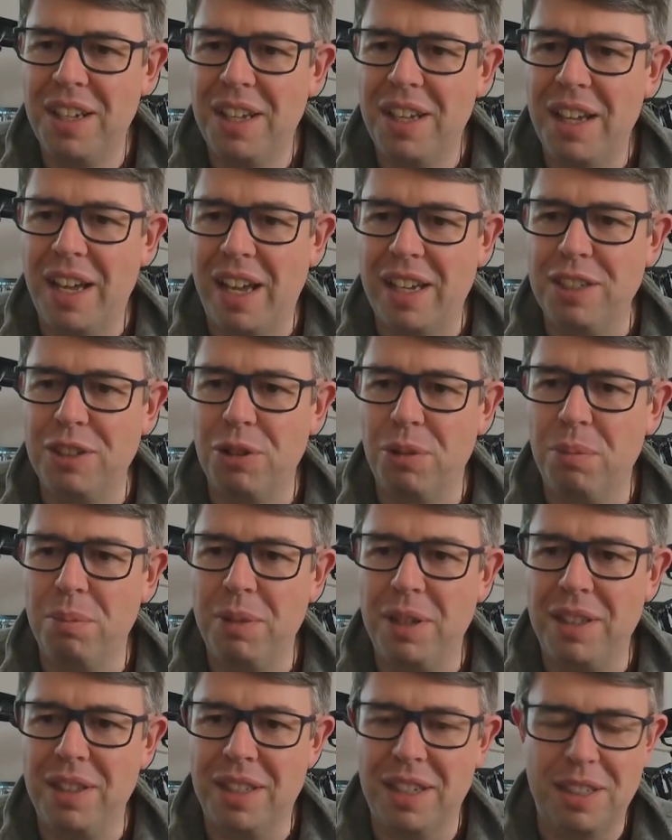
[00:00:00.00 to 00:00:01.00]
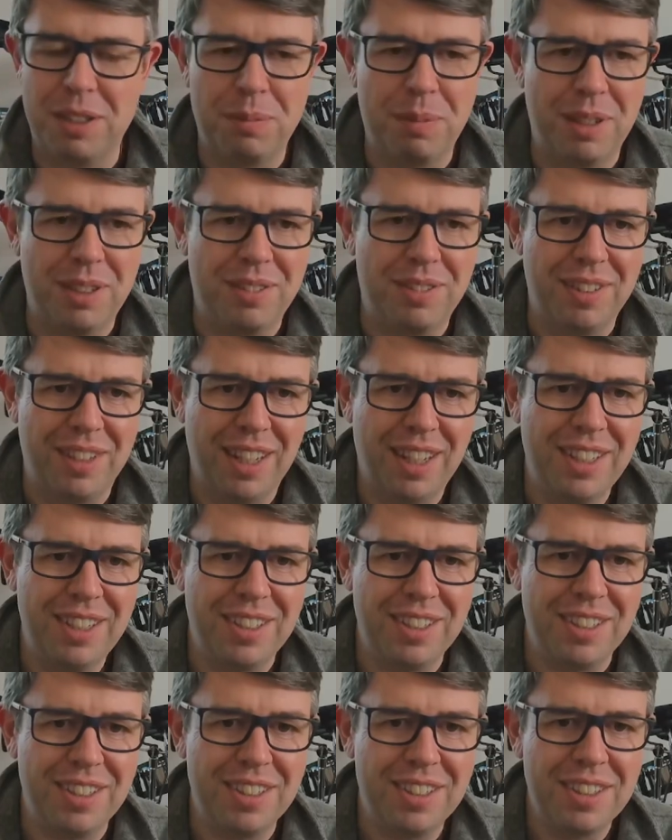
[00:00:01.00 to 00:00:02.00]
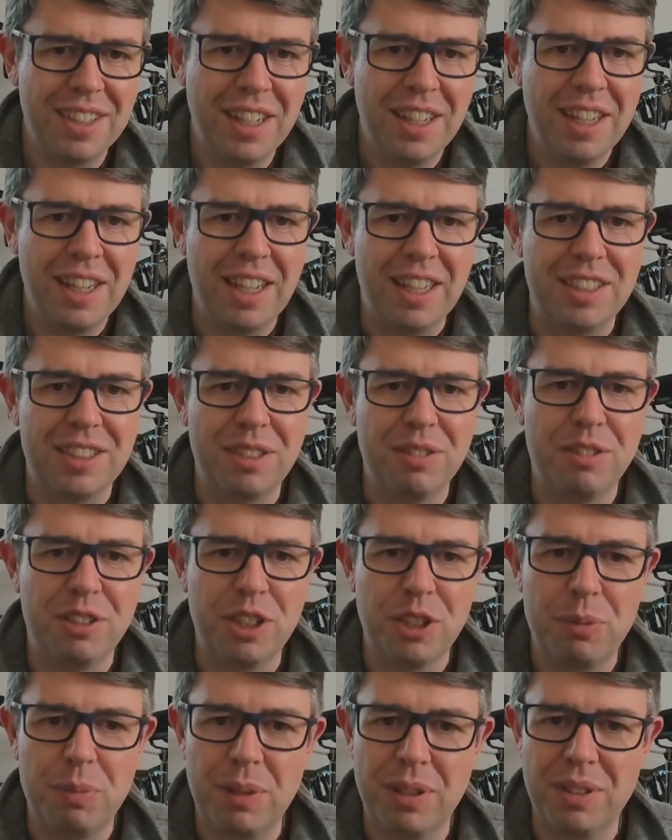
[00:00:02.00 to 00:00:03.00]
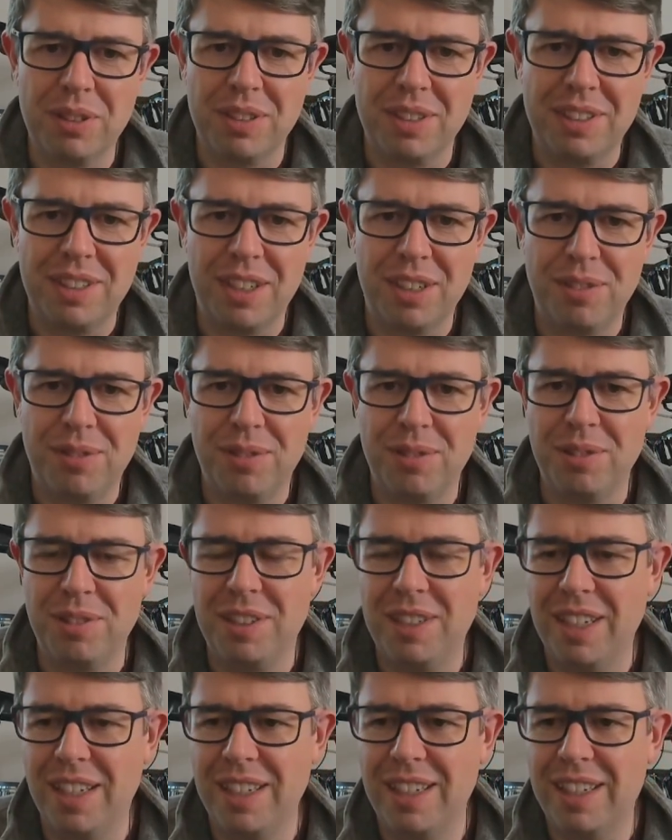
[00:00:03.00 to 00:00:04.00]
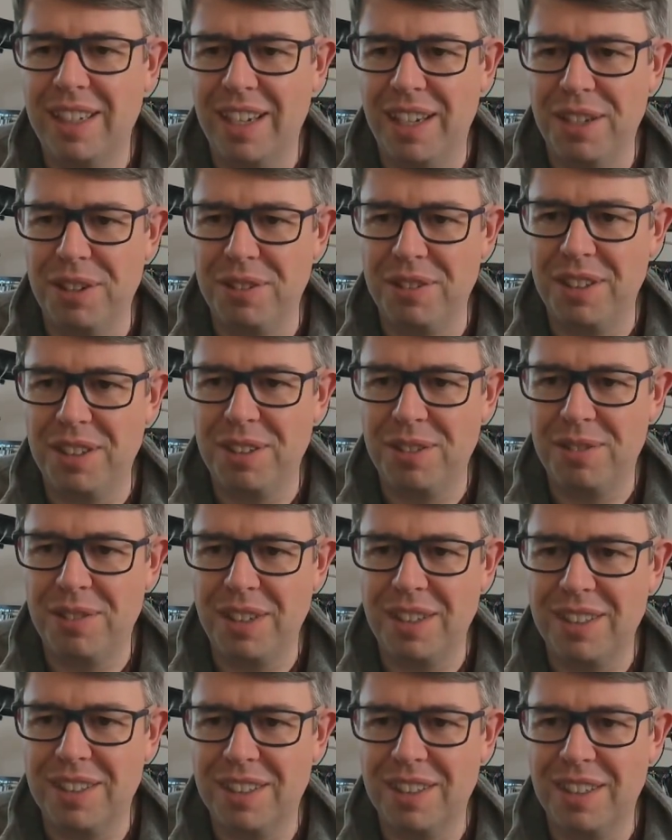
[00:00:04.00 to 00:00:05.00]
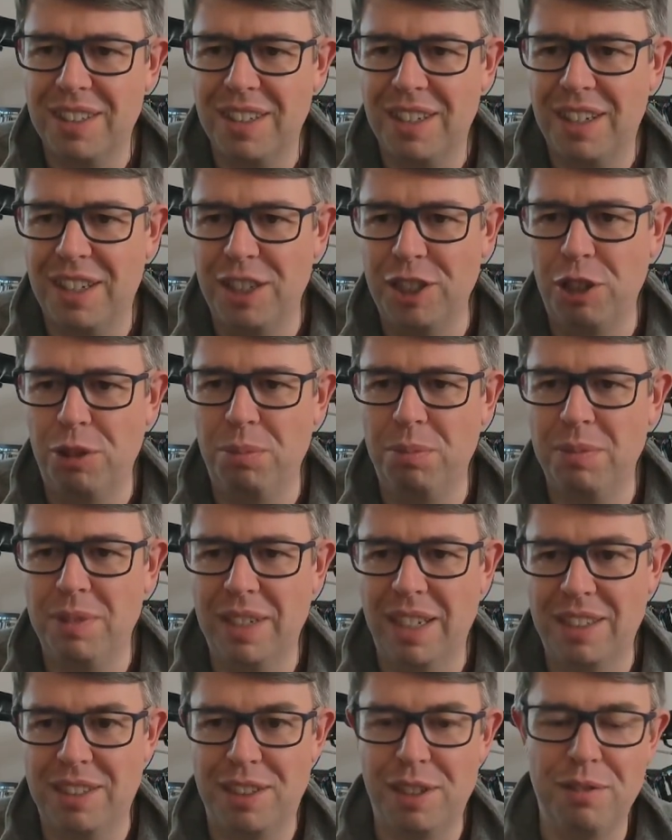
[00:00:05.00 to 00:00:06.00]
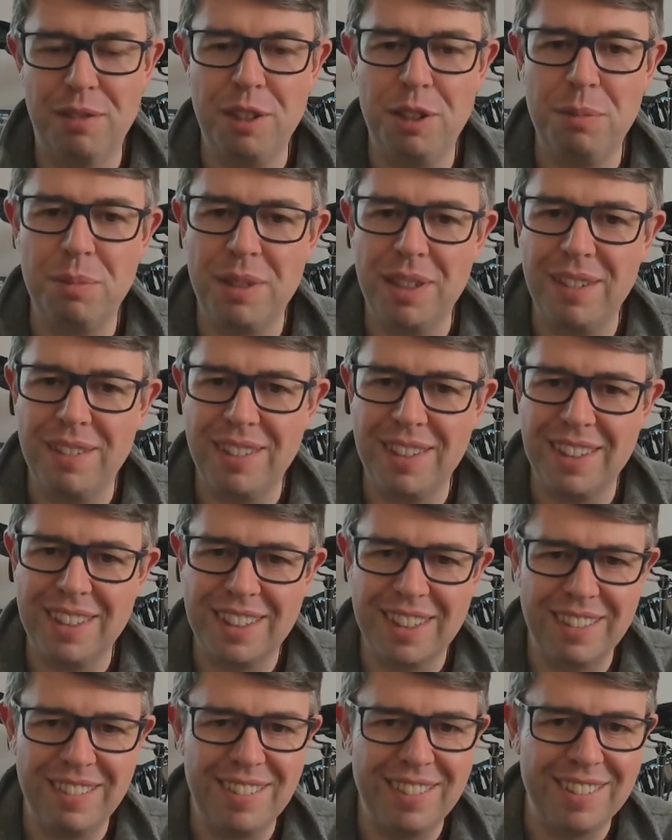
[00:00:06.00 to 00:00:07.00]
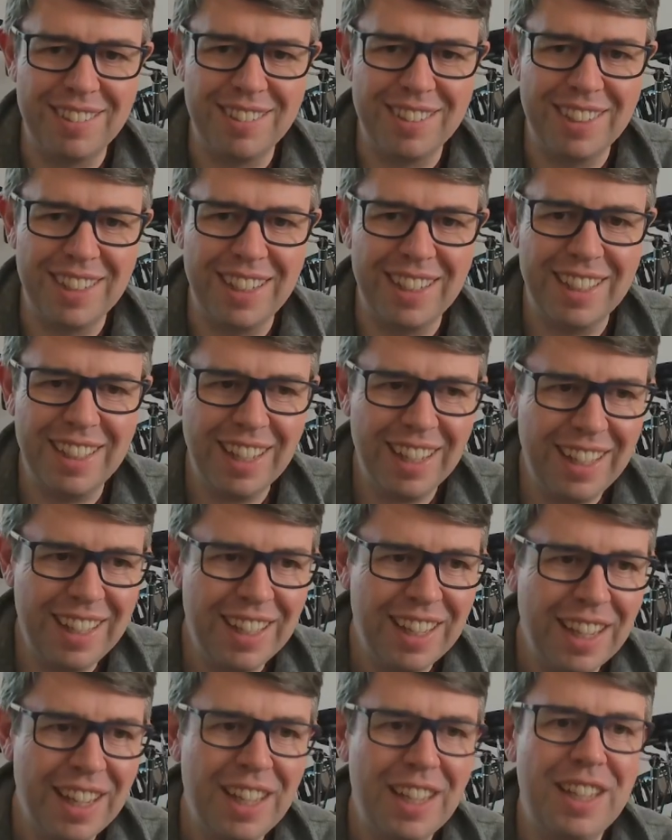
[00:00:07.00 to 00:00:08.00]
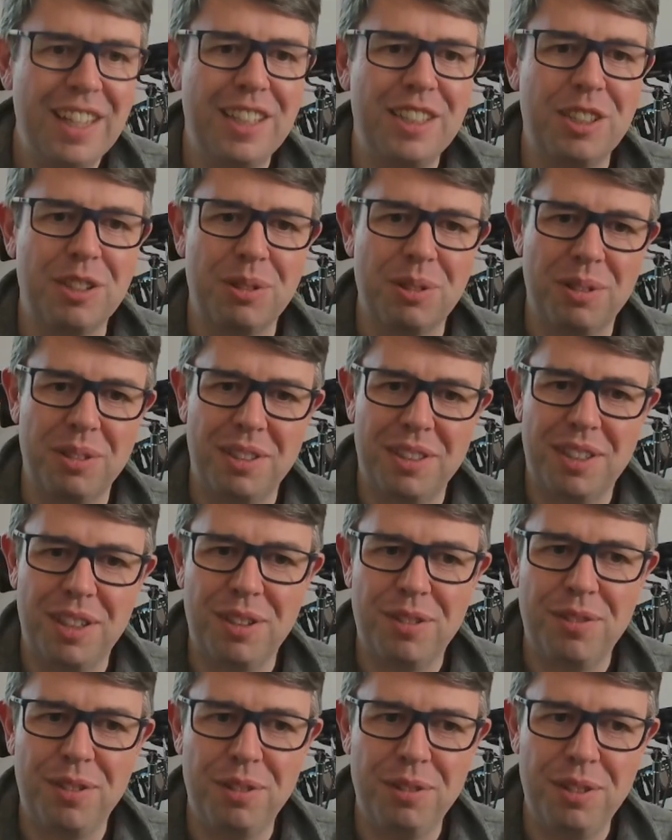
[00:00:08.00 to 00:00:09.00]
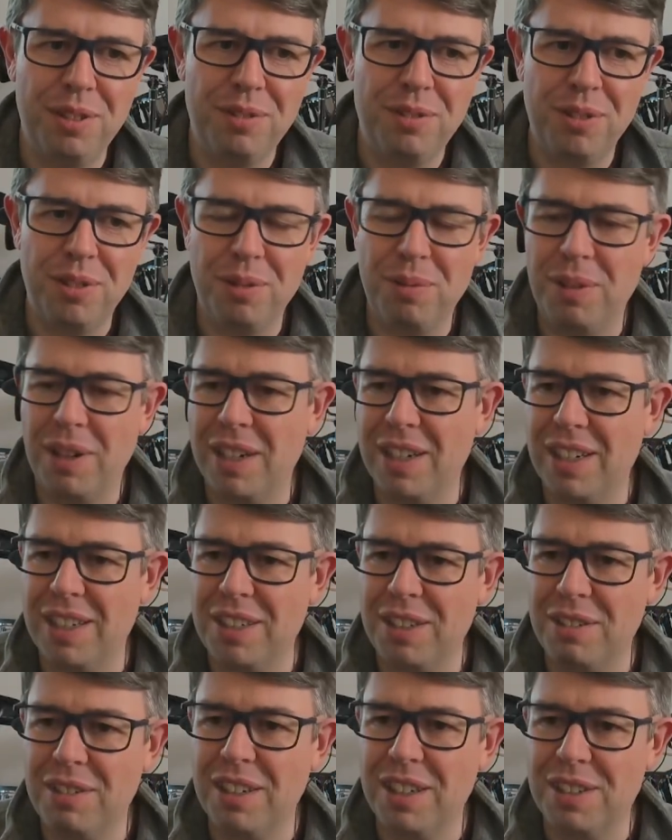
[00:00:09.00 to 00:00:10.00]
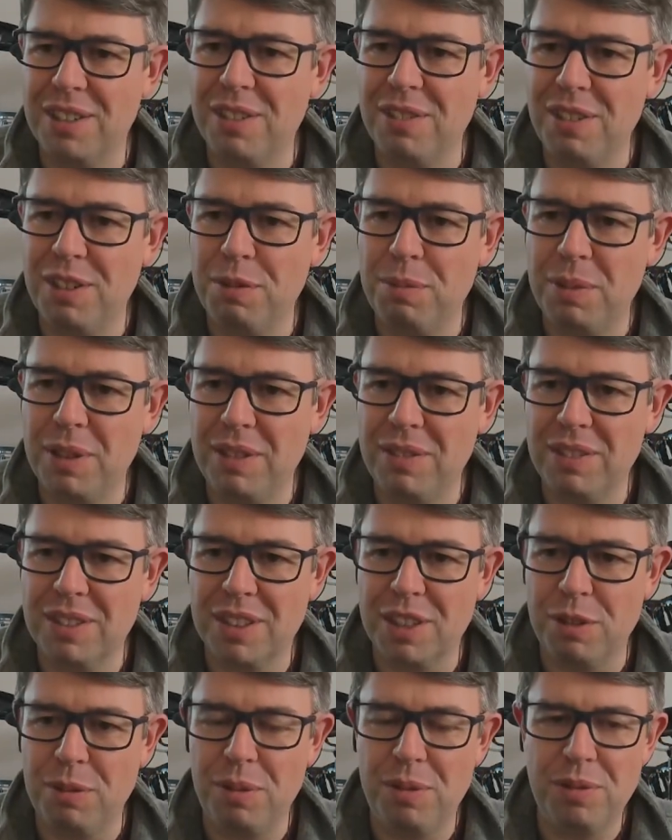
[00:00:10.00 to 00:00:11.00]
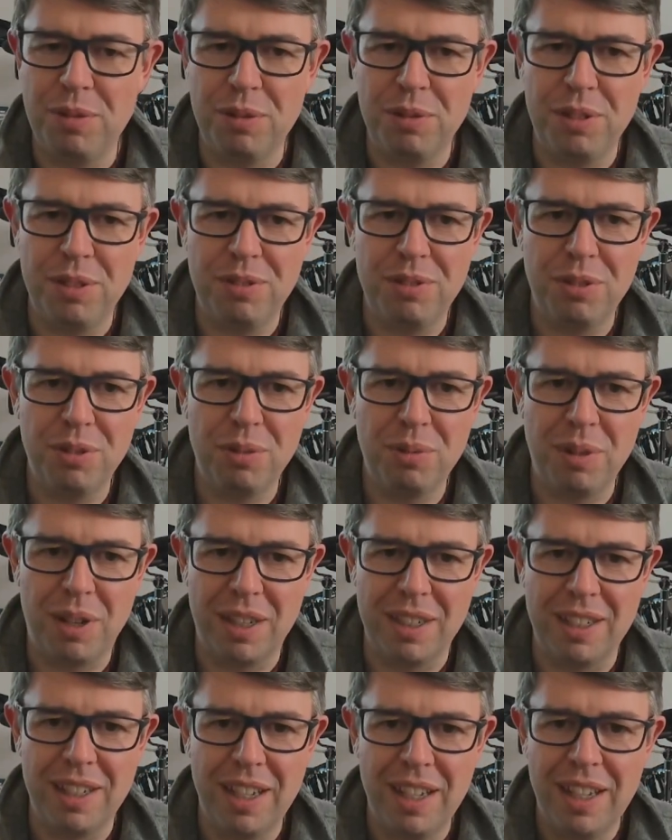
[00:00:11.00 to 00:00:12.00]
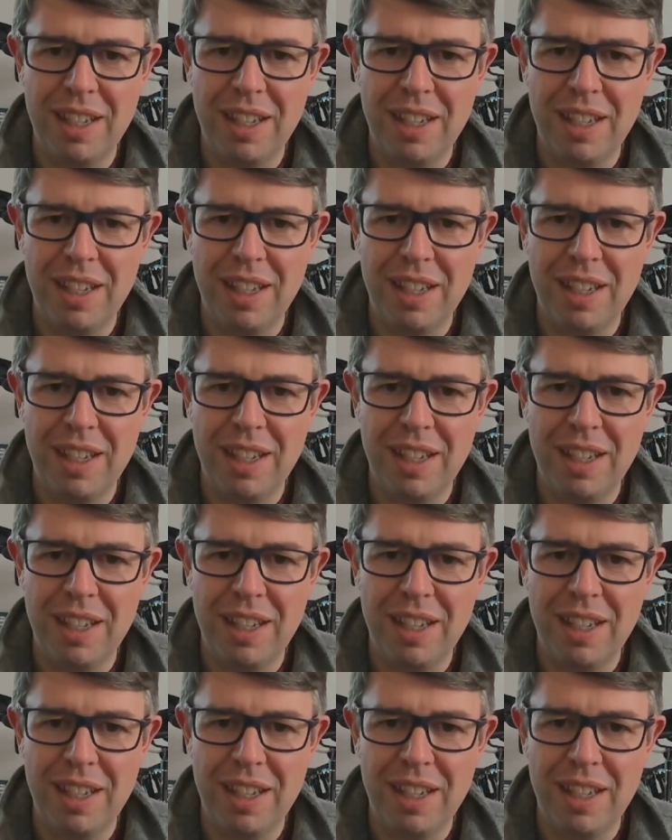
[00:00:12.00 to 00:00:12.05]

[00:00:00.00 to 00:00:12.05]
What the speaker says: and not meet their specifications. And so just because it says 48K on the interface, I don't necessarily believe that it's going to be 48K. And just because it says 44.1, I don't necessarily believe it's going to be 44.1.